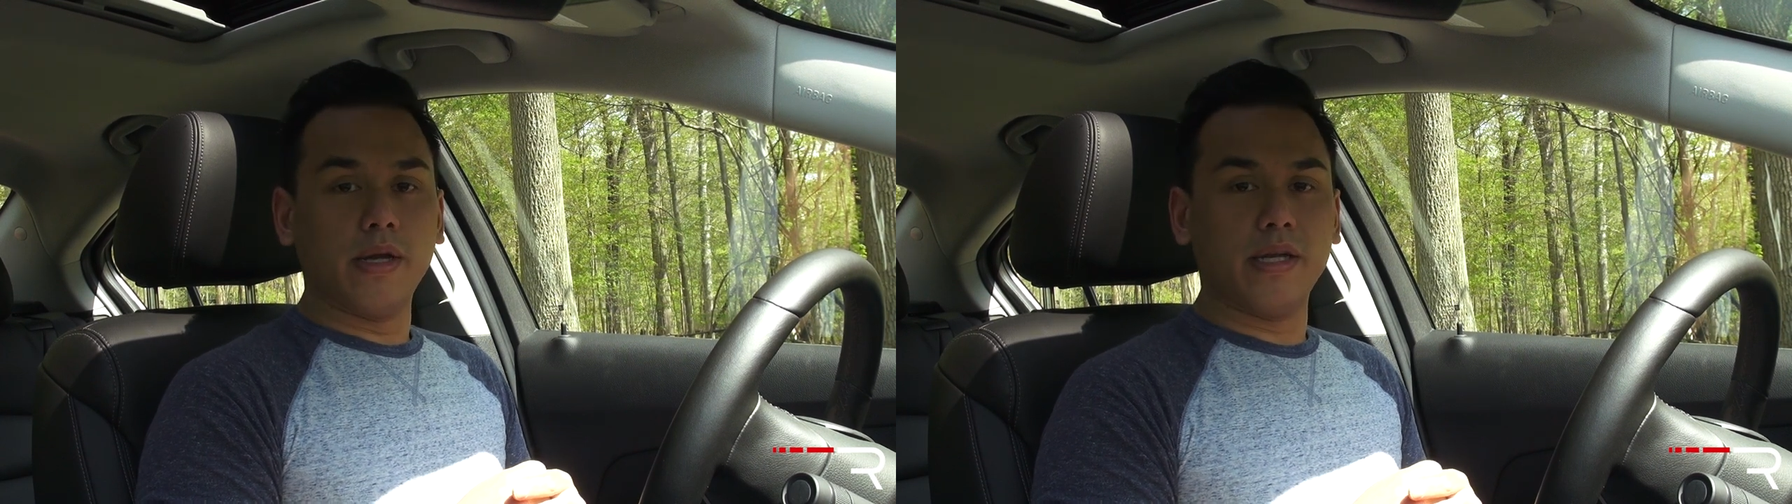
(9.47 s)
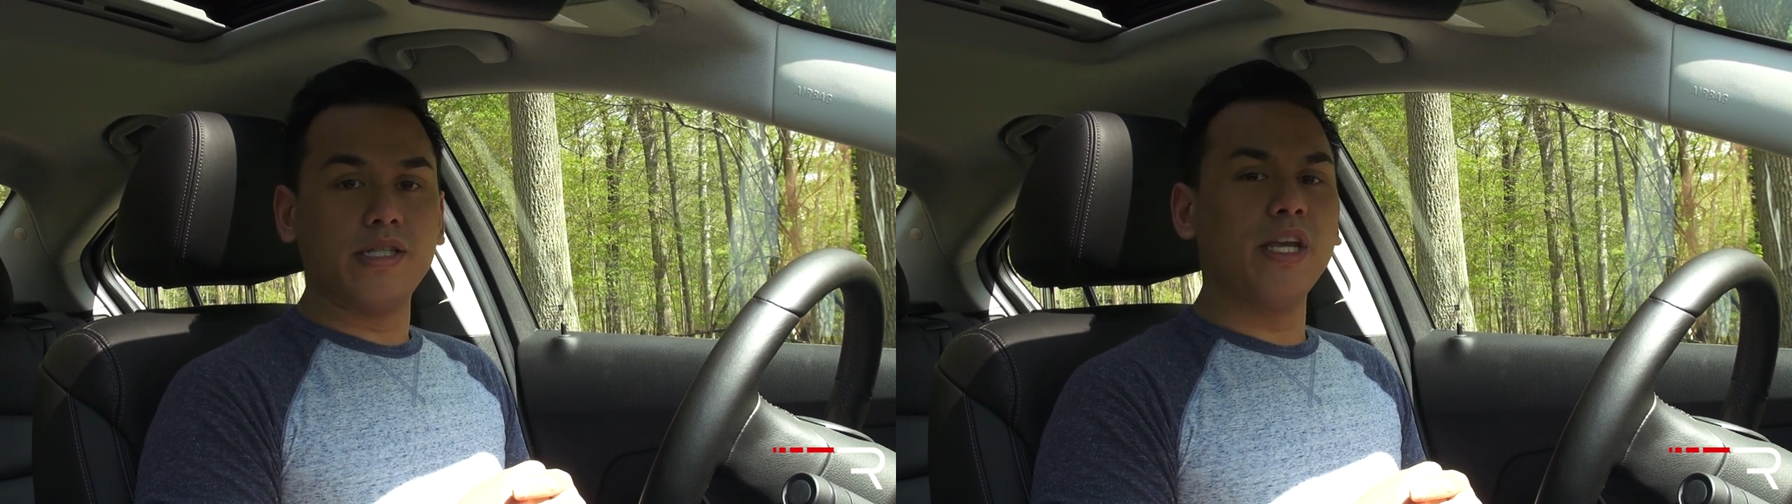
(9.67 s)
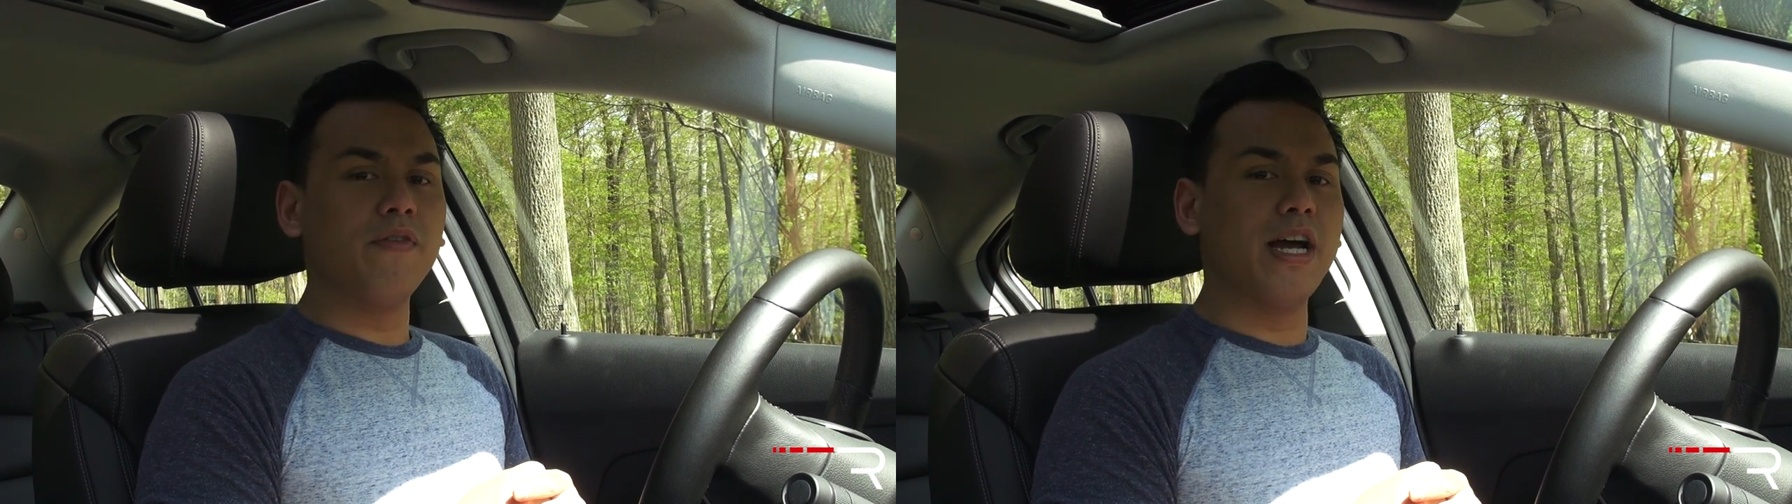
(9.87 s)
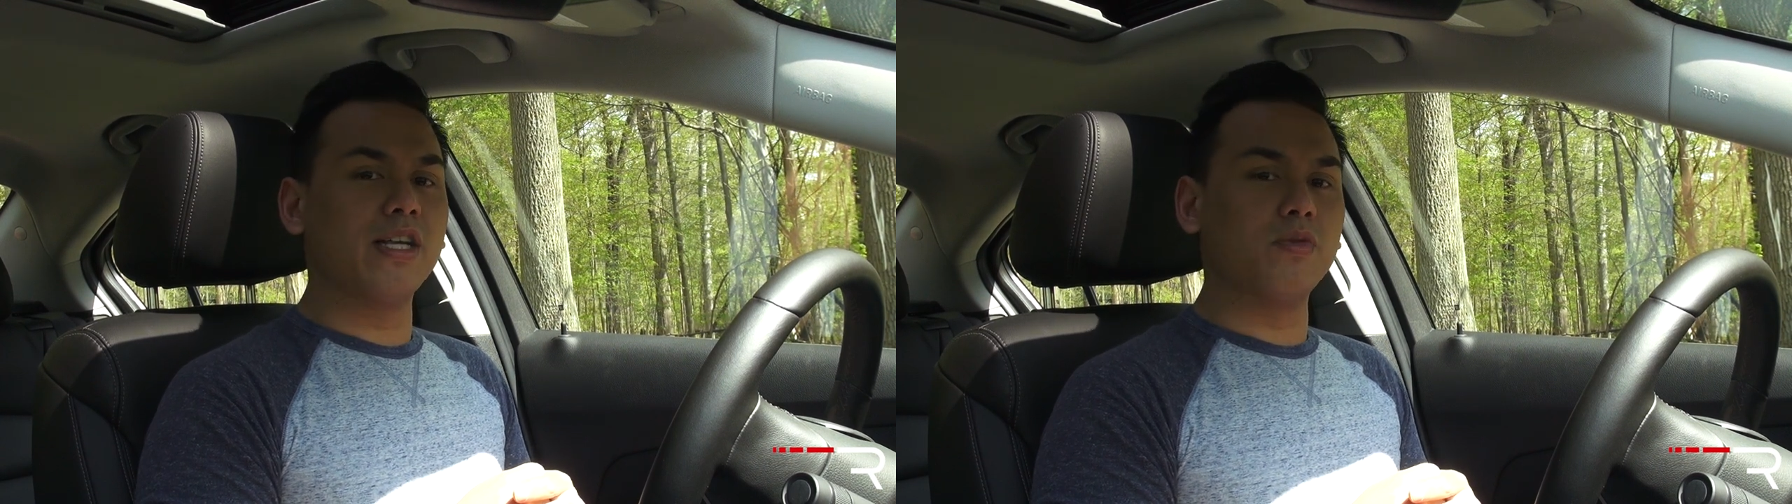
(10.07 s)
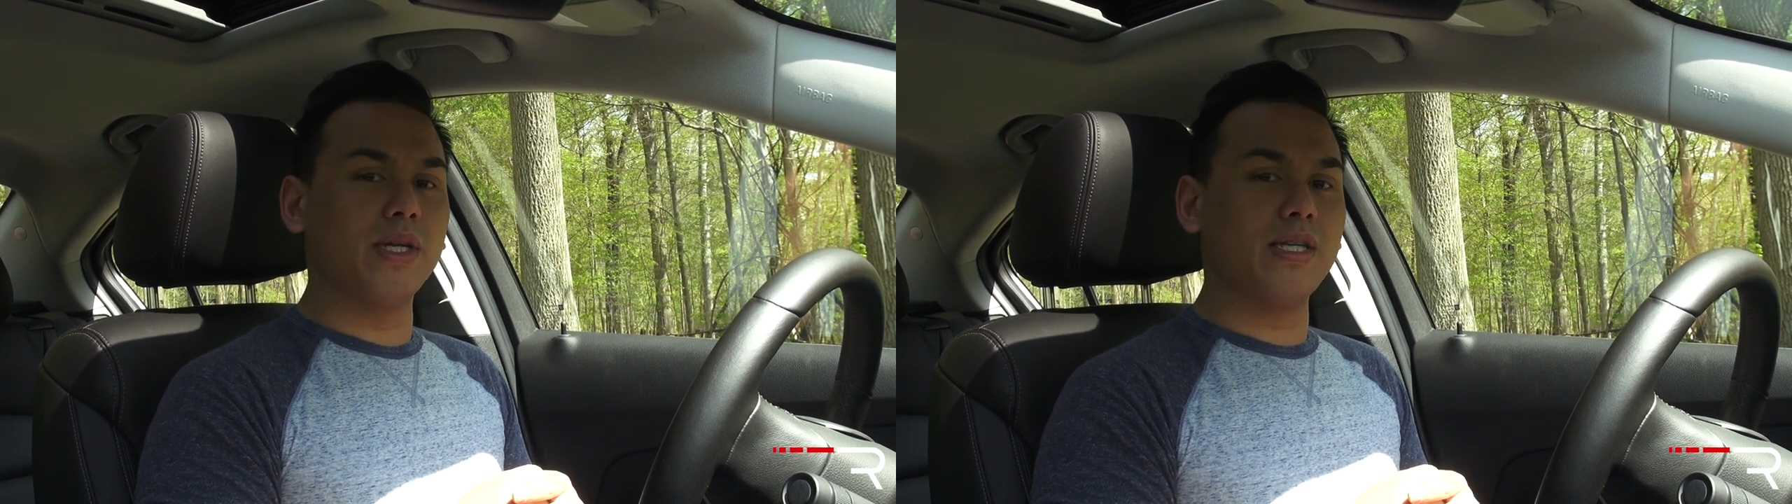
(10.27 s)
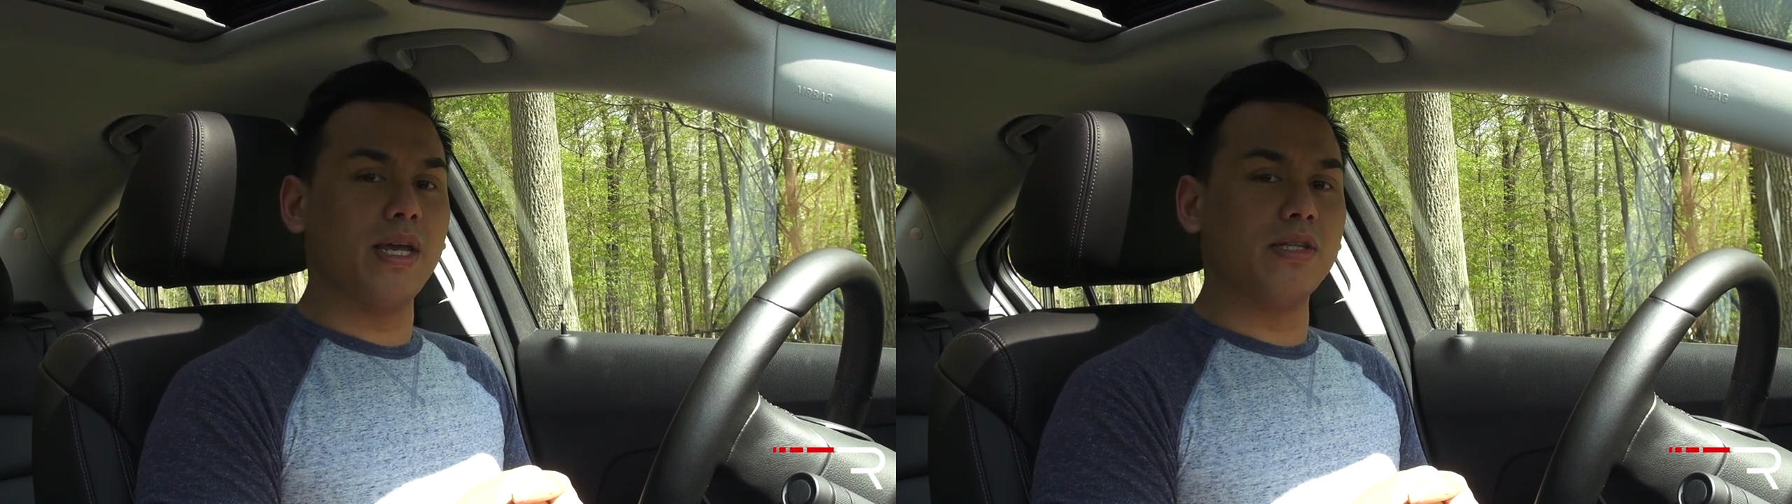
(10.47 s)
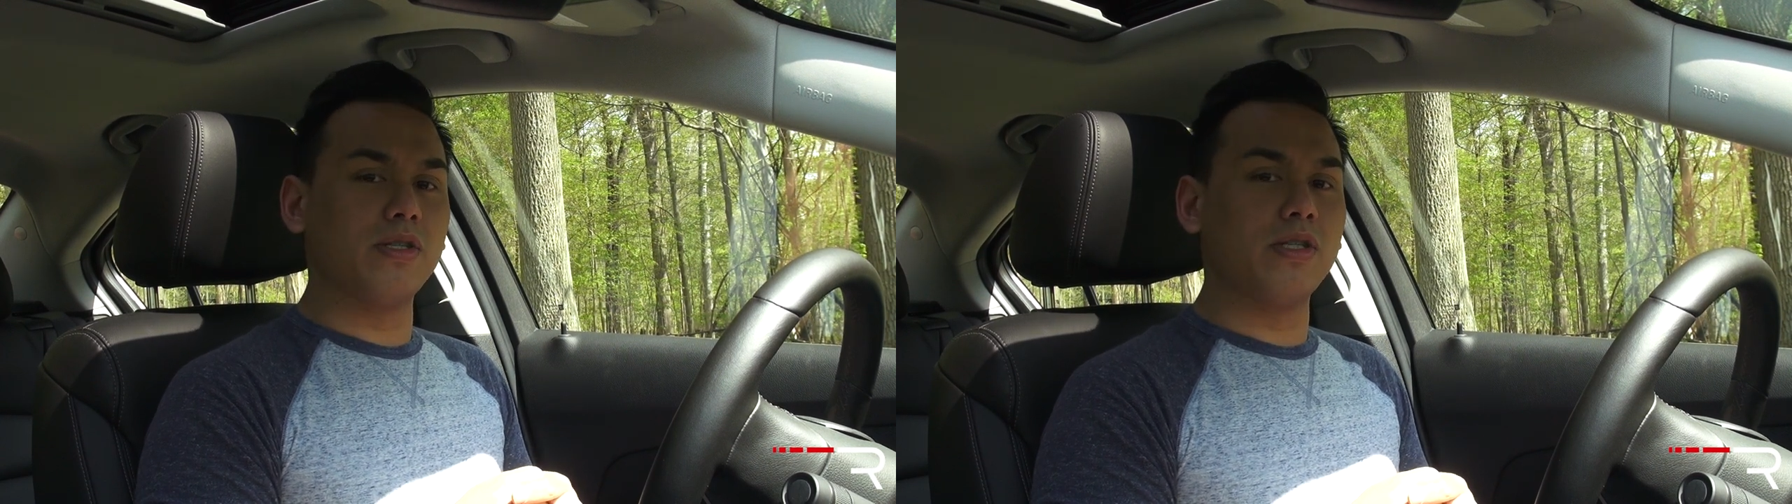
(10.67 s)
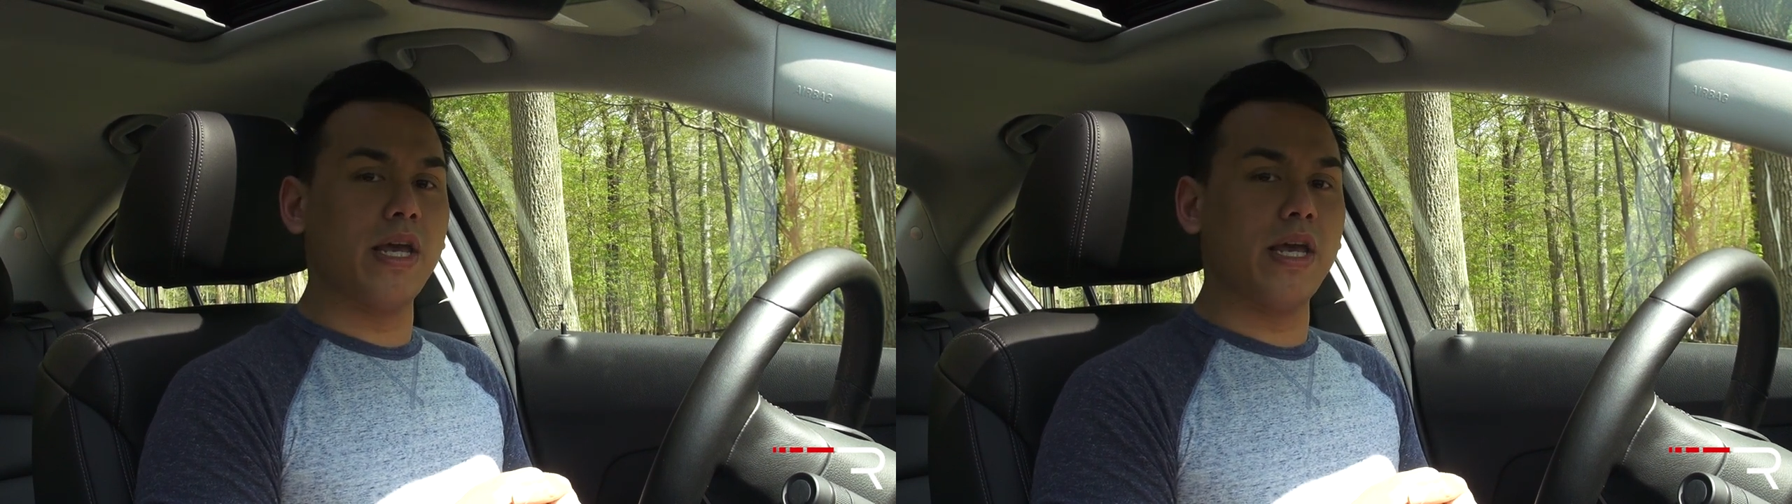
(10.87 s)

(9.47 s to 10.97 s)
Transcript: and see if it has what it takes to